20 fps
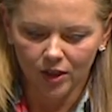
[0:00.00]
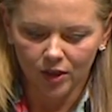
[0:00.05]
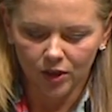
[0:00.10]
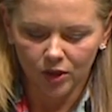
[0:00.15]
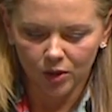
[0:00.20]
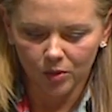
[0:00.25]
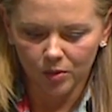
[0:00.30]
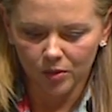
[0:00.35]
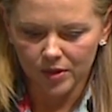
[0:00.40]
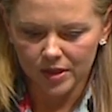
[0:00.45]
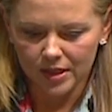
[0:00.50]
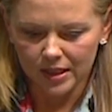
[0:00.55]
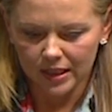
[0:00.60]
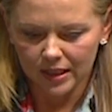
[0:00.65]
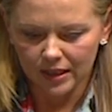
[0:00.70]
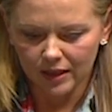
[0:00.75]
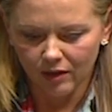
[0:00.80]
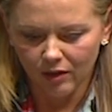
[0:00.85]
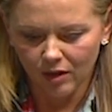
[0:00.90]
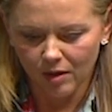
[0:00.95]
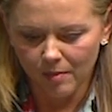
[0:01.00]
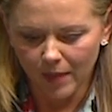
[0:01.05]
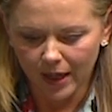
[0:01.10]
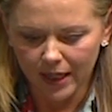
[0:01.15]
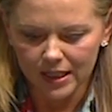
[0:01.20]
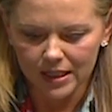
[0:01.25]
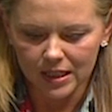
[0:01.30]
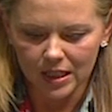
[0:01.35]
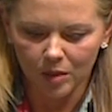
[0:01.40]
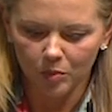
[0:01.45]
you will see their
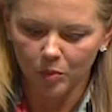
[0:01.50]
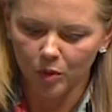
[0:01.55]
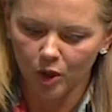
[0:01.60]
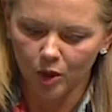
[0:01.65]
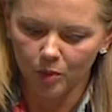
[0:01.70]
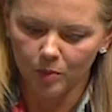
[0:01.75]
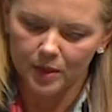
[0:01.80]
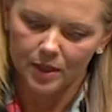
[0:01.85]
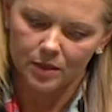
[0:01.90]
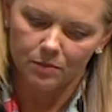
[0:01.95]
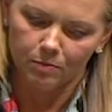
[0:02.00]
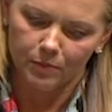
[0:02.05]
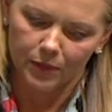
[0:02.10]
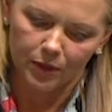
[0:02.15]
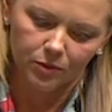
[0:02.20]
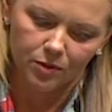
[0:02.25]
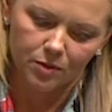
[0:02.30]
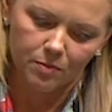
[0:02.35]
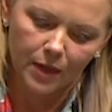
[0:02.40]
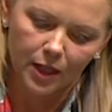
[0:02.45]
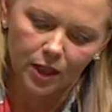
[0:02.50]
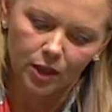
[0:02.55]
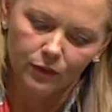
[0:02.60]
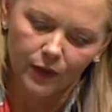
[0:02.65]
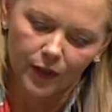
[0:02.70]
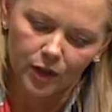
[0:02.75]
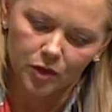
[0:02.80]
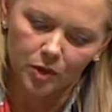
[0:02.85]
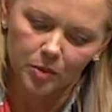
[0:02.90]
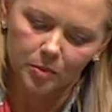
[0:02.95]
amazing purpose-built
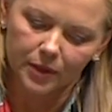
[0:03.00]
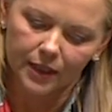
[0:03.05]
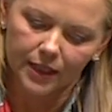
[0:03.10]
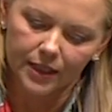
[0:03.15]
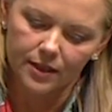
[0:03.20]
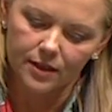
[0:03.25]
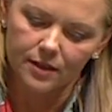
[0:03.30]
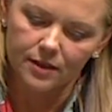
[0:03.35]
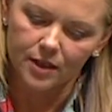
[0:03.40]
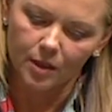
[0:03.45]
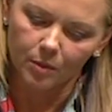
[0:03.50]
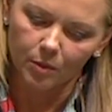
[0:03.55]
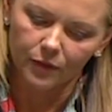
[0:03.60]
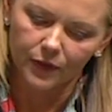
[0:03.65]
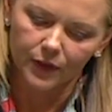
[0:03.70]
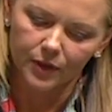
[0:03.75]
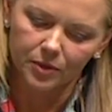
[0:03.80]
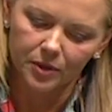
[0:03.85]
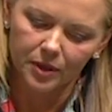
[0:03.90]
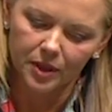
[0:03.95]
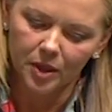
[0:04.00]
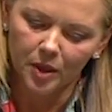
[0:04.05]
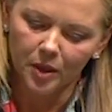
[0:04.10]
manufacturing plant in Somerville,